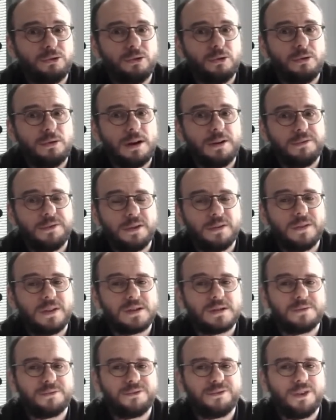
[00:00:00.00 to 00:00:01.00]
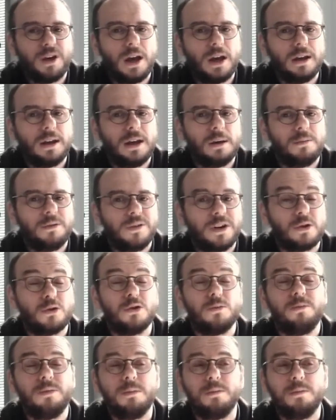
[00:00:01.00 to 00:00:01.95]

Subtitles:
So I think there's there could be